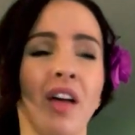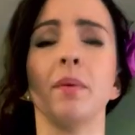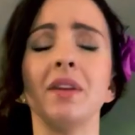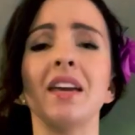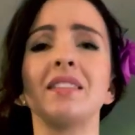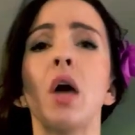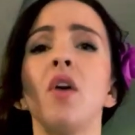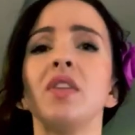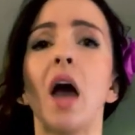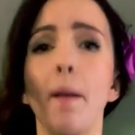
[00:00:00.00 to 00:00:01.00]
Somebody is
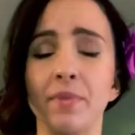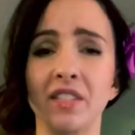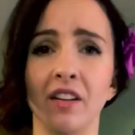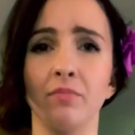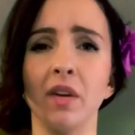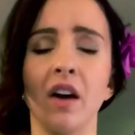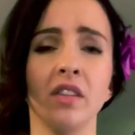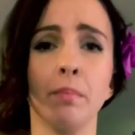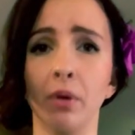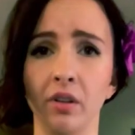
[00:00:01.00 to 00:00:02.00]
the opposite of me on
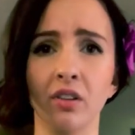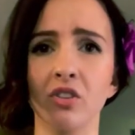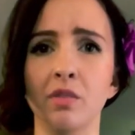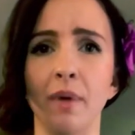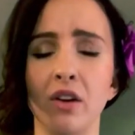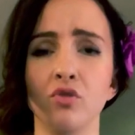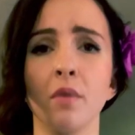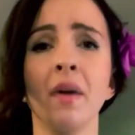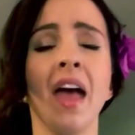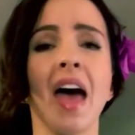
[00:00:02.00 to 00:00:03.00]
the political
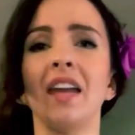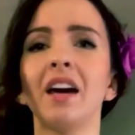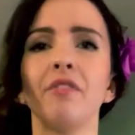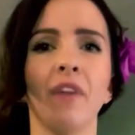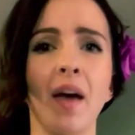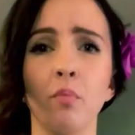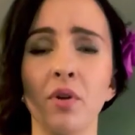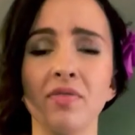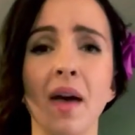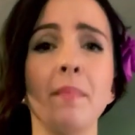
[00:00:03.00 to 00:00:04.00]
spectrum and I vibe
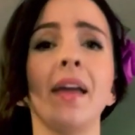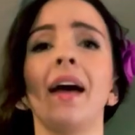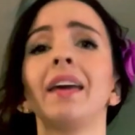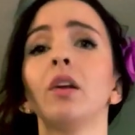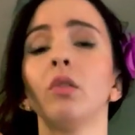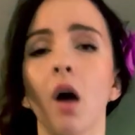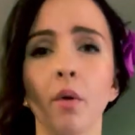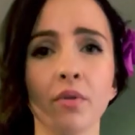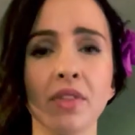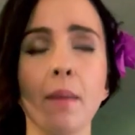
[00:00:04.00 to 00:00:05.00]
with them and I get
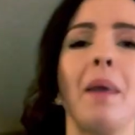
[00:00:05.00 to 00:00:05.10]
along with them,